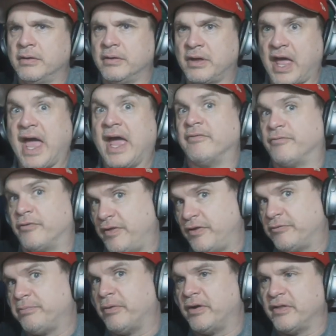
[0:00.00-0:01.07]
and for this
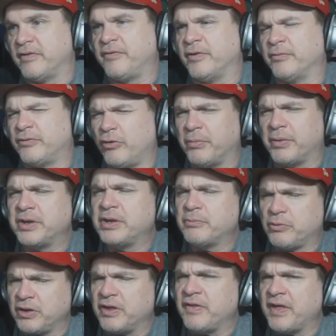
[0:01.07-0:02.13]
part of the film too, but
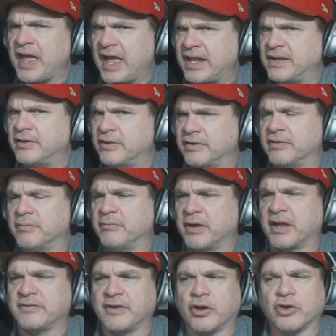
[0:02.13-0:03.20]
really the end
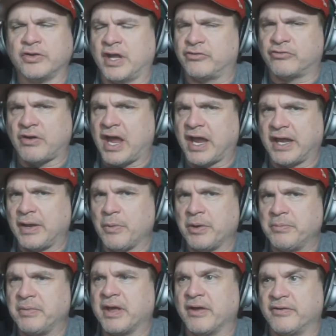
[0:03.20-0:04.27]
because they could not track anyone
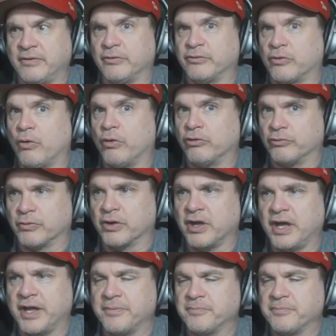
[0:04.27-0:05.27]
because those cords were cut.